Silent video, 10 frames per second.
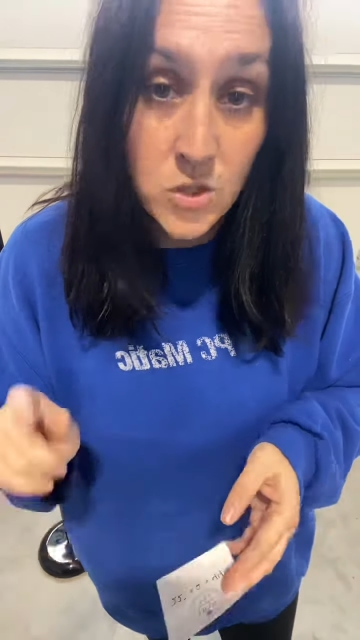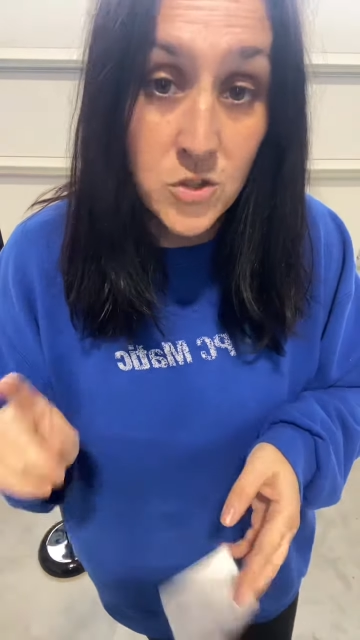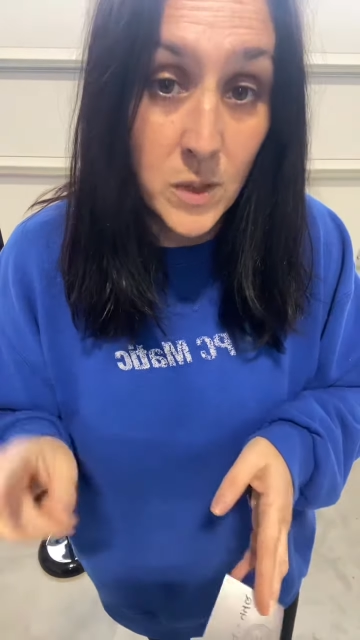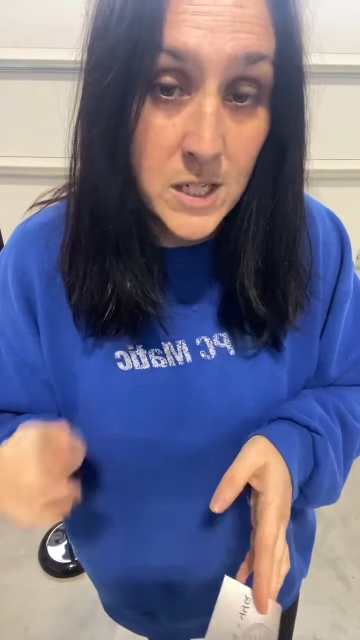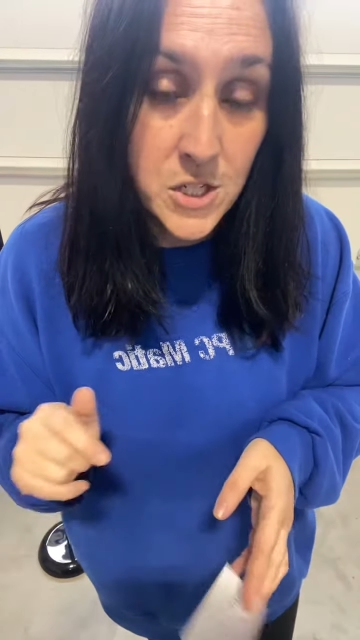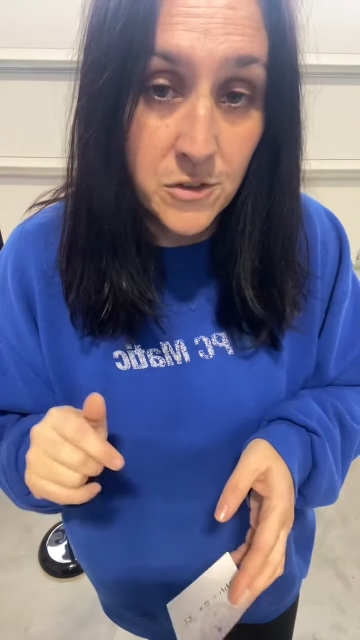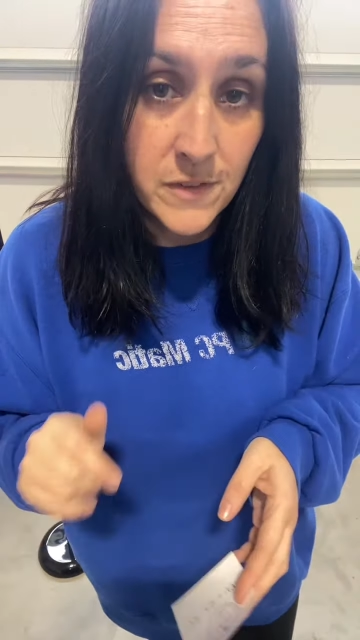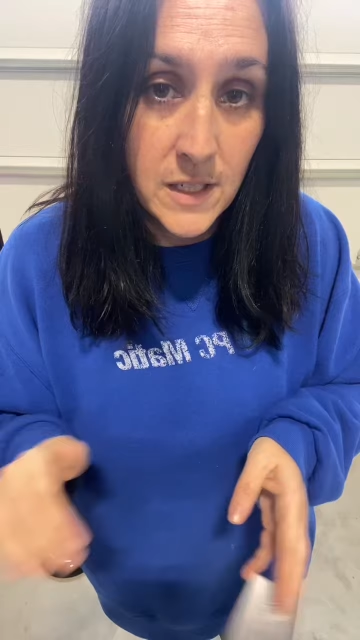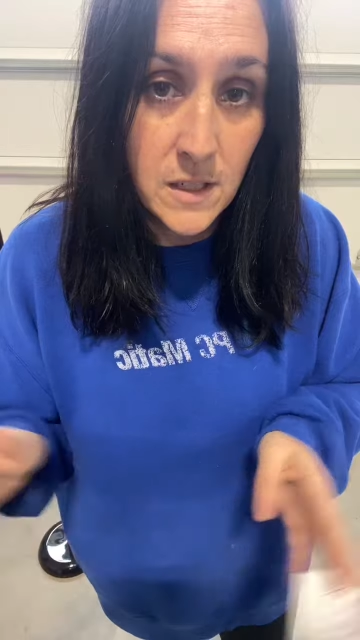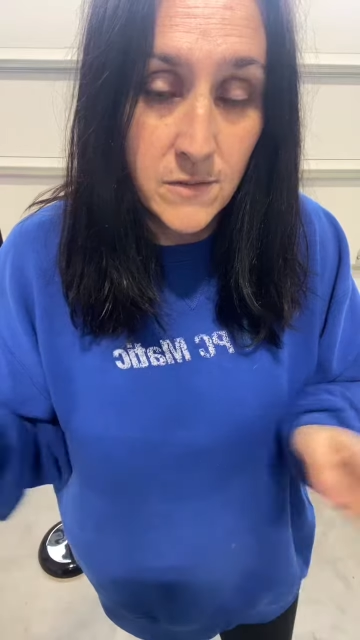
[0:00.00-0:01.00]
22
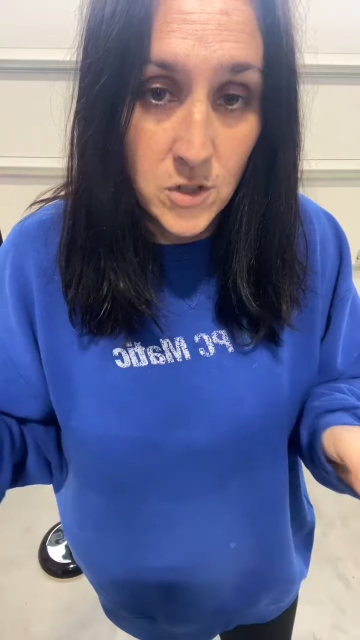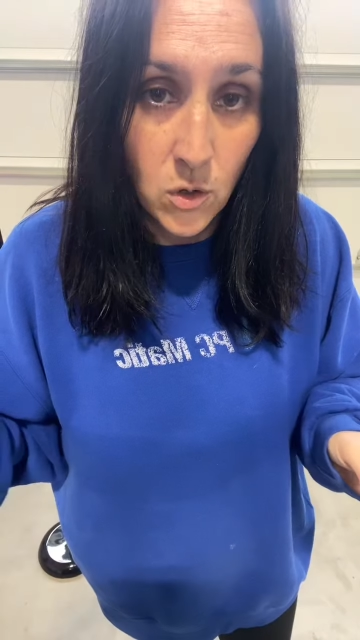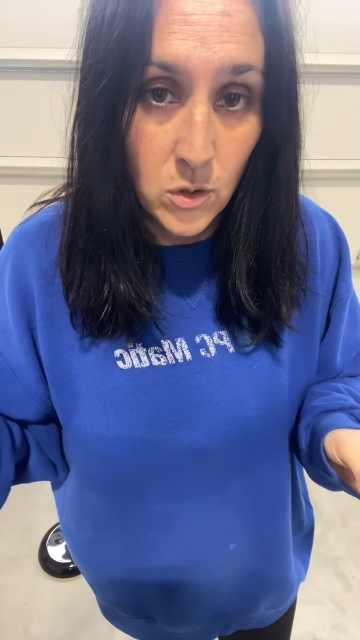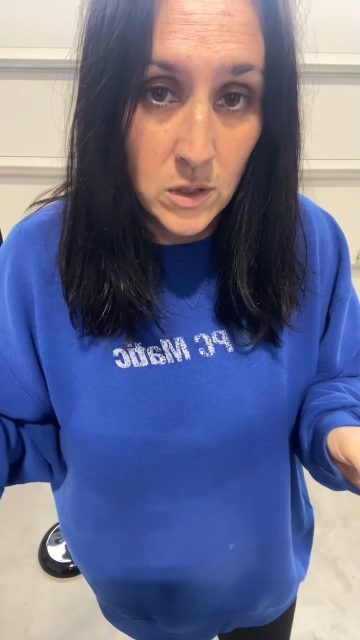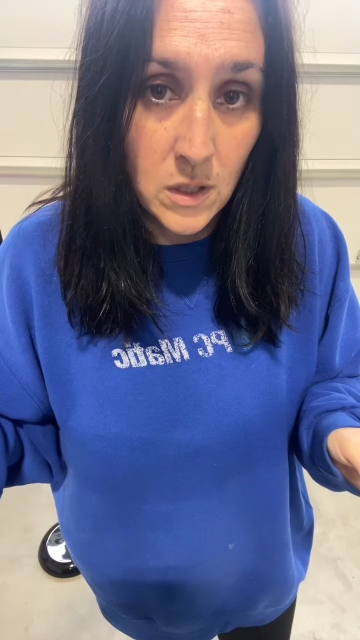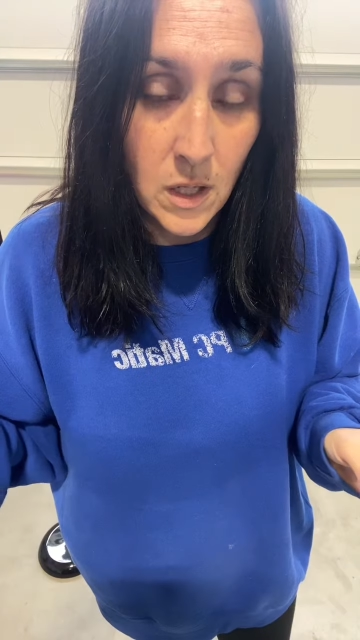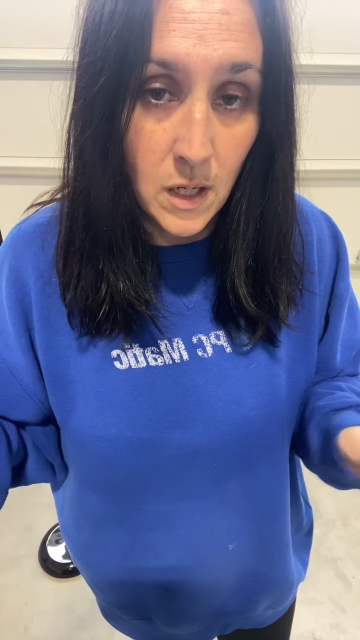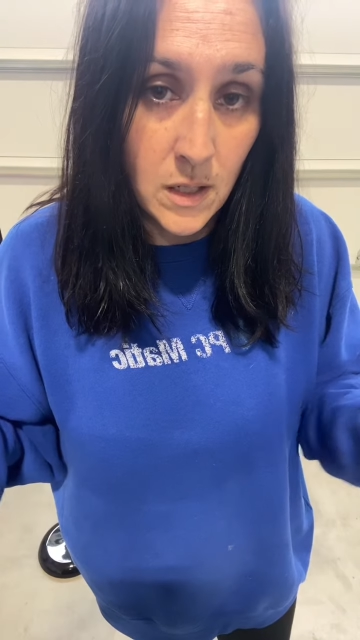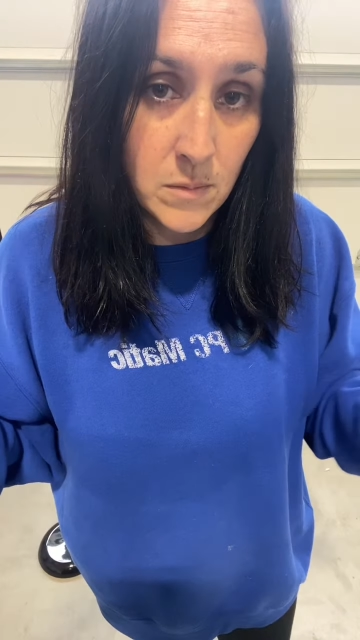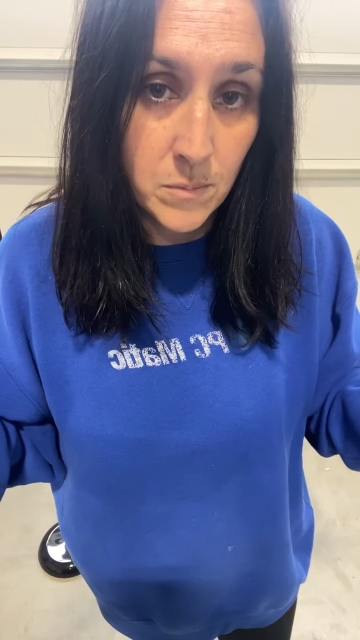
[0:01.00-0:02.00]
feet total
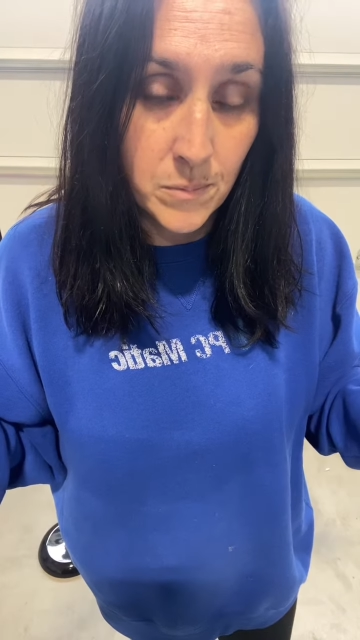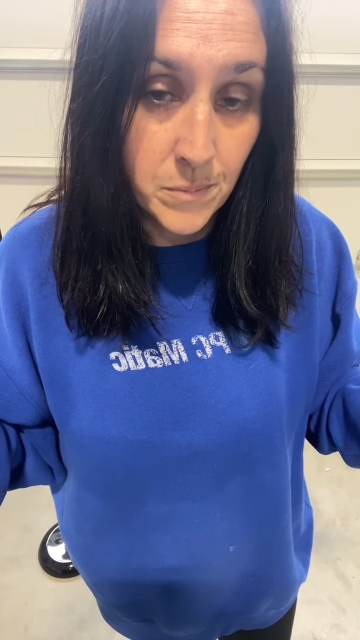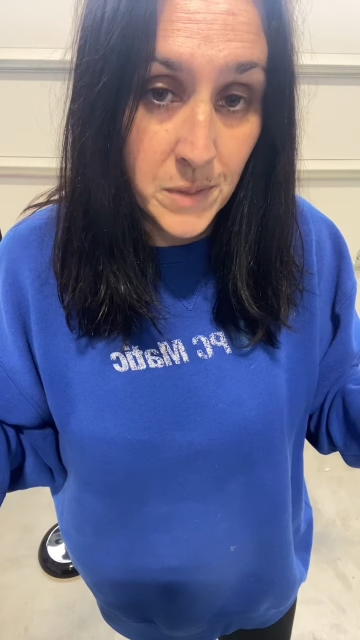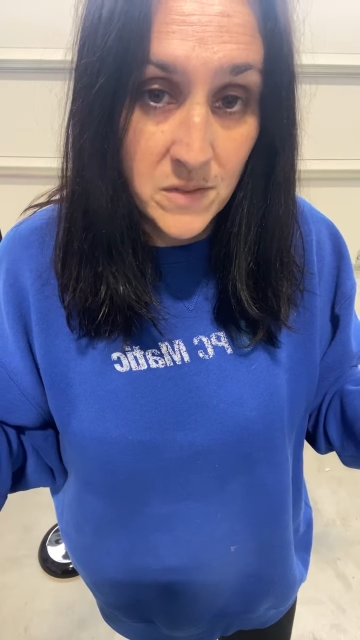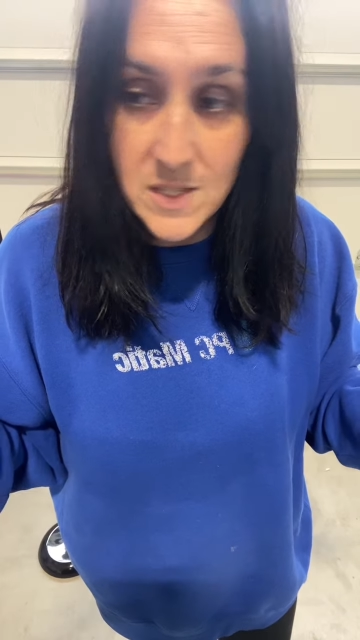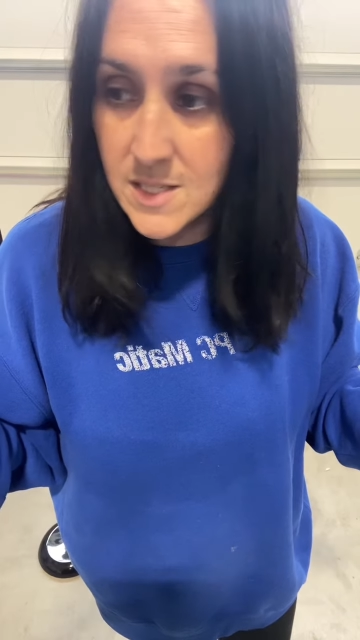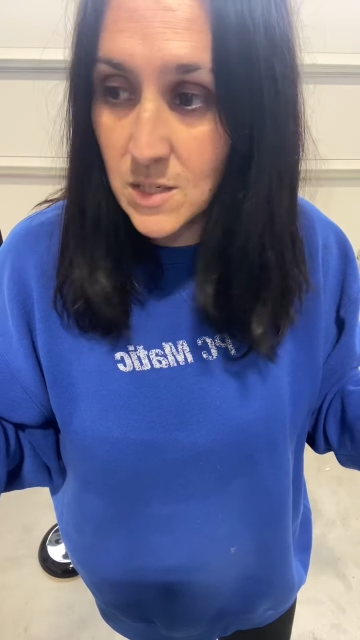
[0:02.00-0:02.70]
PVC,